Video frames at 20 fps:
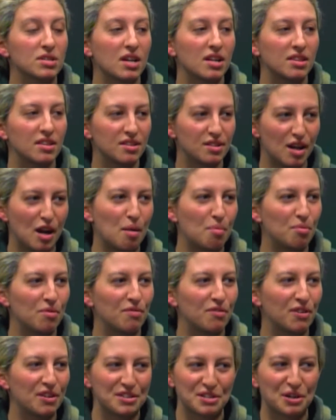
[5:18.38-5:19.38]
at the top
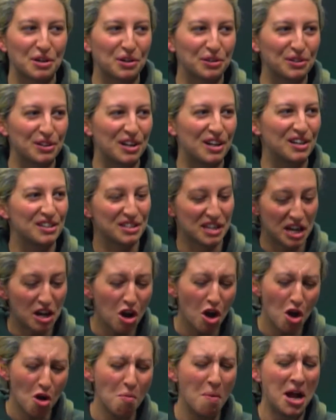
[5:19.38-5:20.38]
of his or her lungs like,
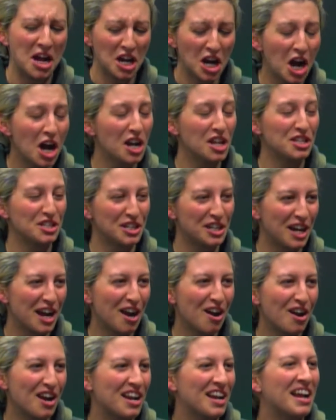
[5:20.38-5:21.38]
oh my God, it's a
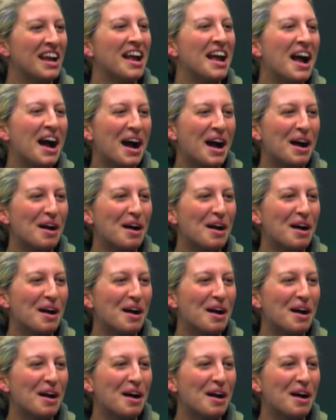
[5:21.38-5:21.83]
carrot. Um, so